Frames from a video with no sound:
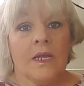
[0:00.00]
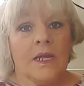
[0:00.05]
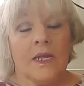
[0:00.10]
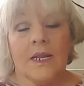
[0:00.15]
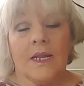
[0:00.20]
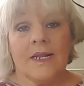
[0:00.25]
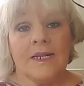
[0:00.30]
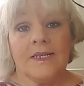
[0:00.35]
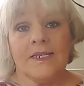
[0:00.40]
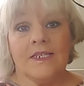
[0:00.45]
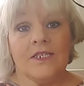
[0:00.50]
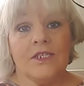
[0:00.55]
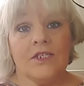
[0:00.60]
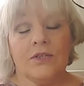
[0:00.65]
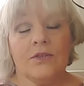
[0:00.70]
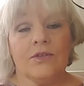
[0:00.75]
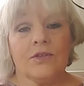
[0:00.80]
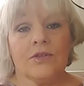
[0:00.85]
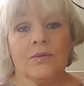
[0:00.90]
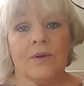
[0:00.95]
And I didn't
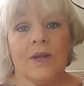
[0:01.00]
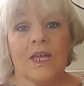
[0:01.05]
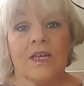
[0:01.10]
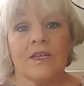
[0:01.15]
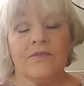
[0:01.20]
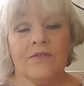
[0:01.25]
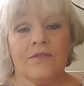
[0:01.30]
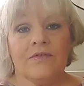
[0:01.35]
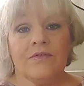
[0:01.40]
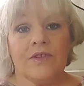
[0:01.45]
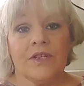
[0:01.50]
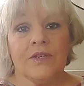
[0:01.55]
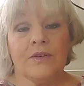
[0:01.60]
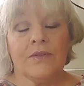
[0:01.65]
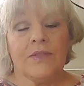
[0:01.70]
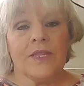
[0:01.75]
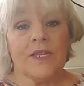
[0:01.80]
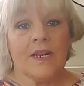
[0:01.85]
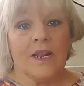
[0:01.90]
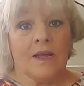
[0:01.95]
do a trash review,
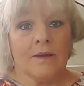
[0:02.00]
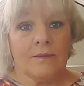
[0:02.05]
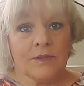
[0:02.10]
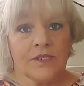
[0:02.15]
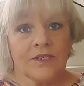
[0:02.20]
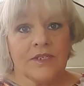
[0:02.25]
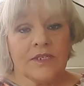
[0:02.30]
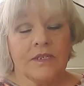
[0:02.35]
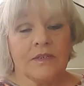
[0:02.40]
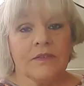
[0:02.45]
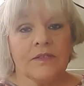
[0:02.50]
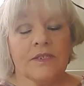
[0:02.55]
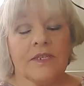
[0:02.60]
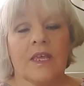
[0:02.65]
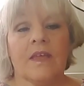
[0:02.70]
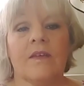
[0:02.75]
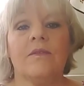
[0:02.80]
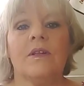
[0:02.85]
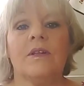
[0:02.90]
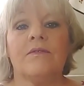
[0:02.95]
and then I was still
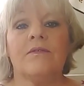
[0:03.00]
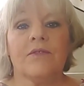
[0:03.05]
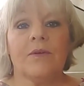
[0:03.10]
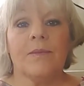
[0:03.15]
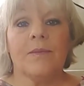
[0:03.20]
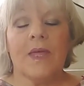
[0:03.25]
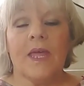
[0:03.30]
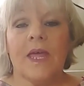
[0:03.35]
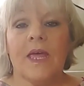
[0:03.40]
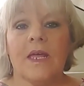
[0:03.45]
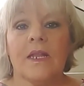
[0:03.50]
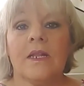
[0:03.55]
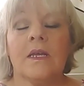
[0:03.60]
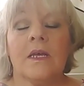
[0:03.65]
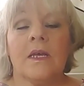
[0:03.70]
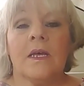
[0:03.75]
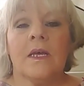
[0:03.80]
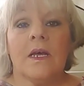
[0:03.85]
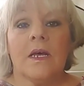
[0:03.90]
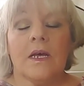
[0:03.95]
saving it from that.
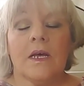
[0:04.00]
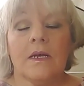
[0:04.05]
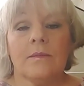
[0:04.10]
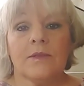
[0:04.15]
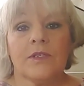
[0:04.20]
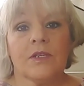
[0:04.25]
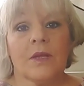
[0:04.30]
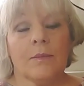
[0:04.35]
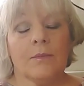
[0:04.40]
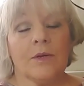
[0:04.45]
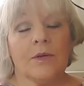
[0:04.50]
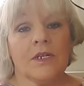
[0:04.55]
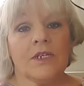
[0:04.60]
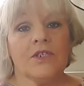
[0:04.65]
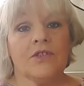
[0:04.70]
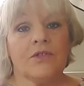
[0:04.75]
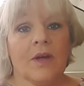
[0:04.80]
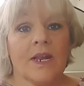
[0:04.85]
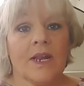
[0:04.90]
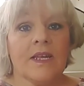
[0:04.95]
So I'm going
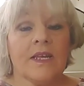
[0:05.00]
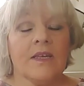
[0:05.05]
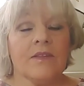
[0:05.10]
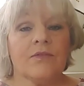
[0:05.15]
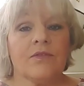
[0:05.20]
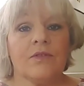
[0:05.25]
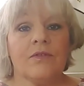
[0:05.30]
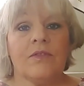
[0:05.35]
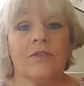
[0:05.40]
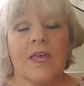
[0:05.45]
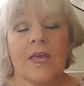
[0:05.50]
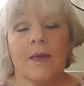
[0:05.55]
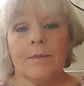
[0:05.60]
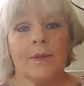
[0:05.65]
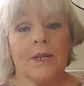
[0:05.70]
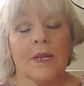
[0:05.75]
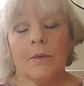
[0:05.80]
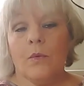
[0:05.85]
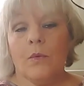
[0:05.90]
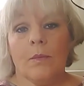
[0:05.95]
to try to get through that,
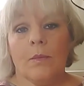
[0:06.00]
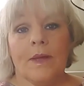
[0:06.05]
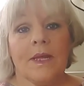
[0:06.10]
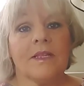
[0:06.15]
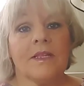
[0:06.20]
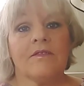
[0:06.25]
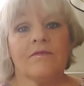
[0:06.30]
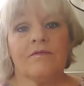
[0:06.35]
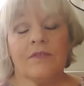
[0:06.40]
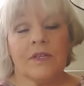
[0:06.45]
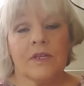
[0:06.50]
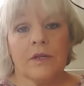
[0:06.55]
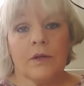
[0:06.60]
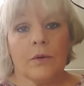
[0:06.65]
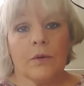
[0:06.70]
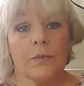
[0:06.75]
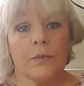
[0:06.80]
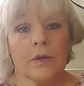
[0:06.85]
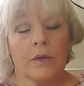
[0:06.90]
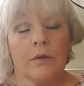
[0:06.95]
but I won't make the
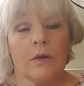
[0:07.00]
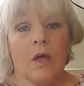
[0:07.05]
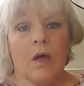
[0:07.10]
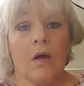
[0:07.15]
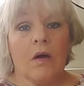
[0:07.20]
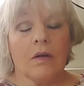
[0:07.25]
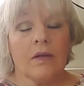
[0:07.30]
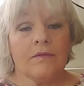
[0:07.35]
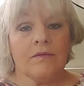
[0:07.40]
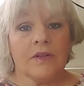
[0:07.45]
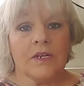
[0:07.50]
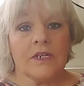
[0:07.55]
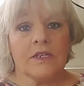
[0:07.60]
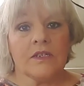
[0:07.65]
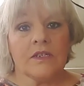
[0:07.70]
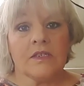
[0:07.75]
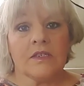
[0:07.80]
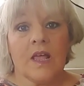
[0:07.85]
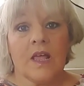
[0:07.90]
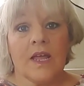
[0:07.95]
video real long. If it
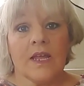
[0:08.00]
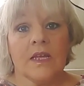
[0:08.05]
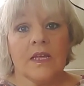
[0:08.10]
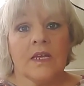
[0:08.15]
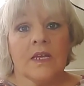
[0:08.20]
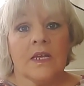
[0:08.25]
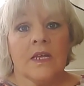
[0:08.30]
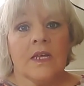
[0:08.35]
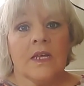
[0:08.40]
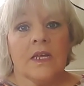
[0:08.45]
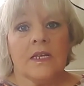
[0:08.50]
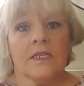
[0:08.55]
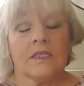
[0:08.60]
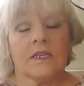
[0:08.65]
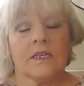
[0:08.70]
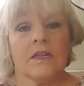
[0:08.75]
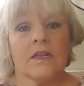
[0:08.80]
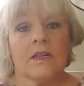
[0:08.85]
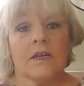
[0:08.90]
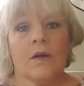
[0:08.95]
looks like it's
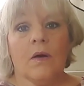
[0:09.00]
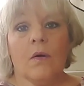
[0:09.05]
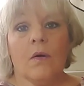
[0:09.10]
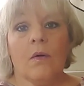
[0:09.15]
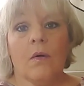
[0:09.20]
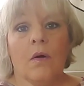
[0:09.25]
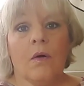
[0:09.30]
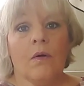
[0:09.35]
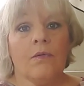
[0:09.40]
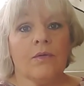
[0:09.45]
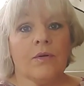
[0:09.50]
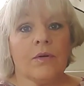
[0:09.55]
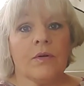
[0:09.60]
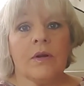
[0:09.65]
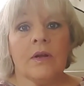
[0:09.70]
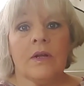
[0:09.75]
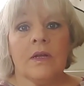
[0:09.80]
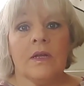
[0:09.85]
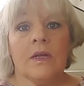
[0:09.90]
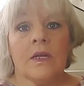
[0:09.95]
going to go
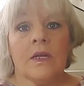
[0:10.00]
over